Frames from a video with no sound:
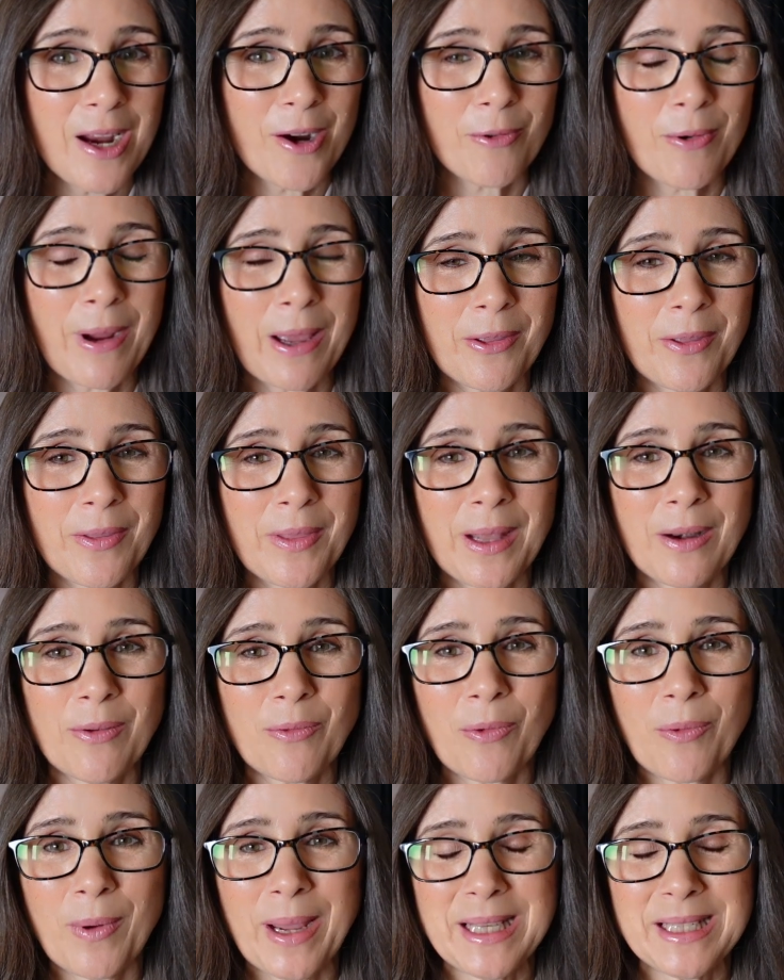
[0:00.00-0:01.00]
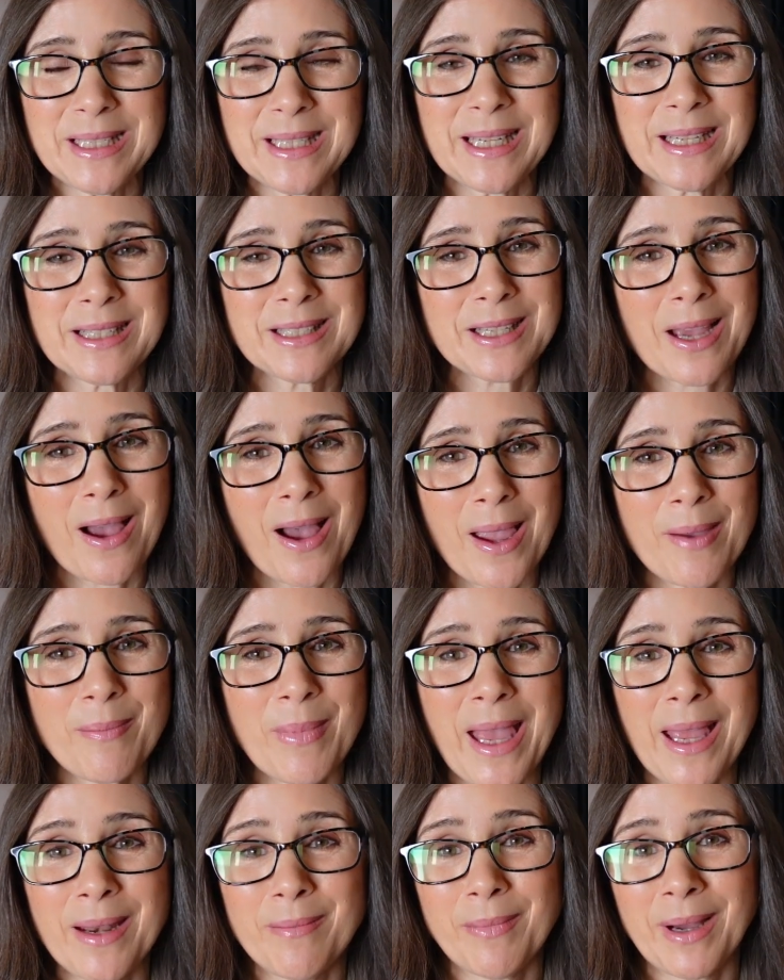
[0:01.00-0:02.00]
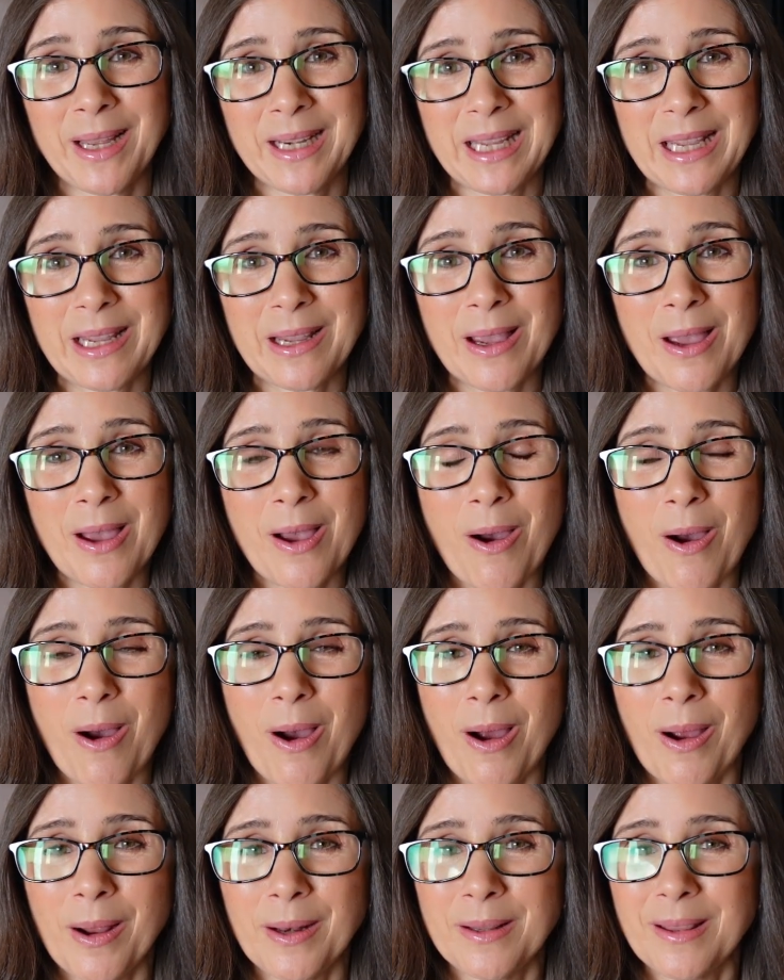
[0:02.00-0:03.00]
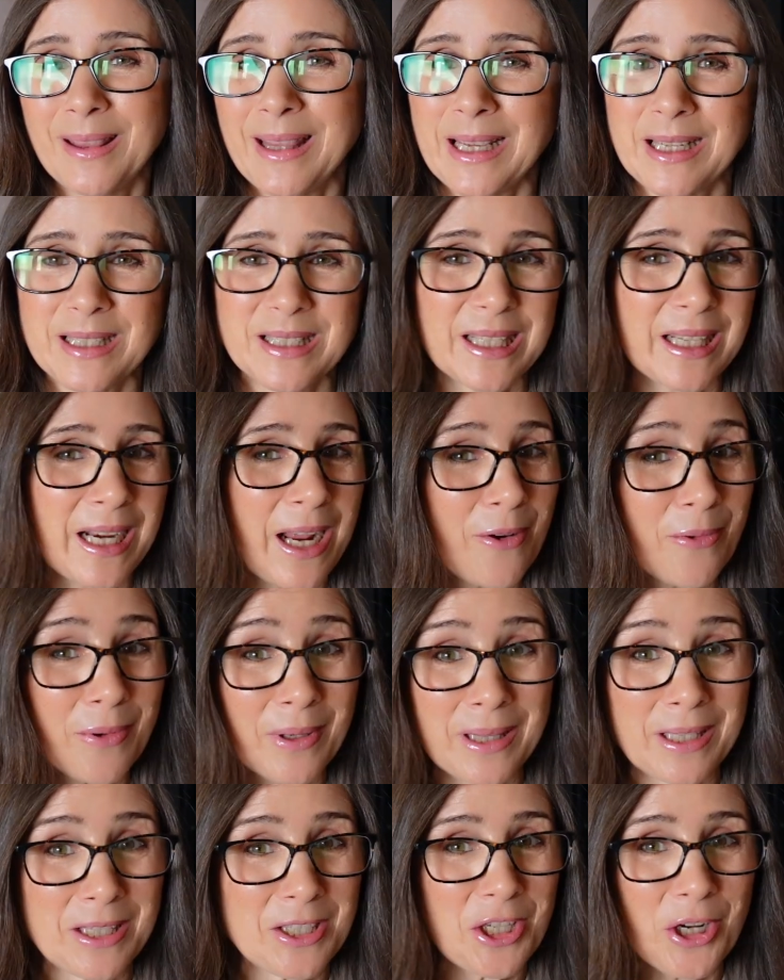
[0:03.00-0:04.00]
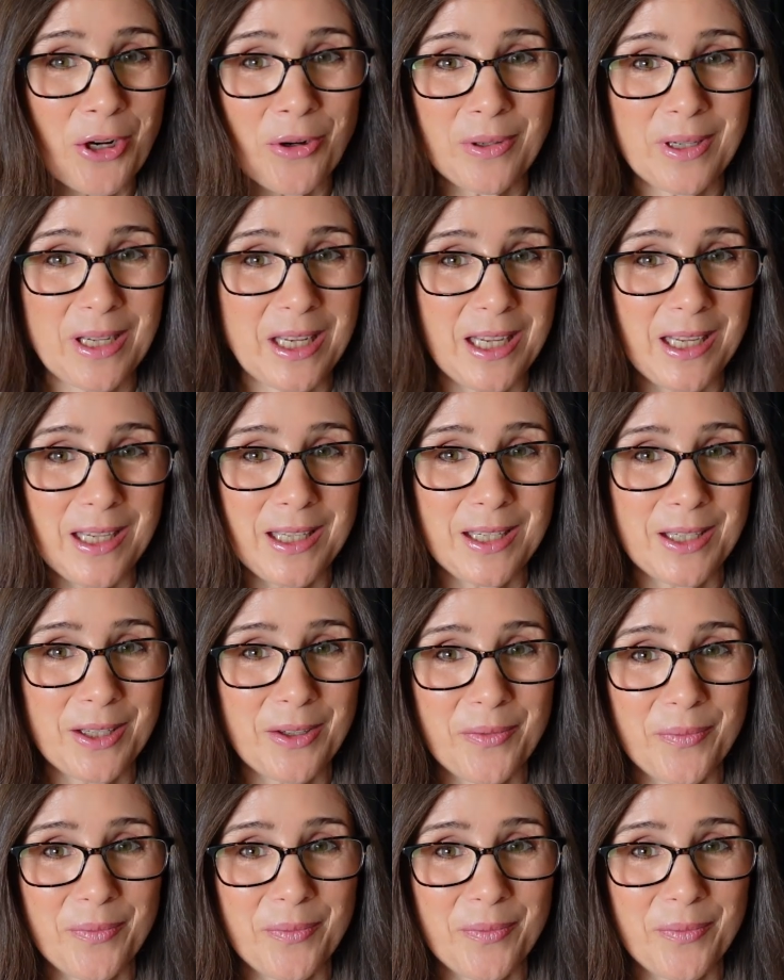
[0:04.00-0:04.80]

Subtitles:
rather than wasting time and money on things that I really don't need,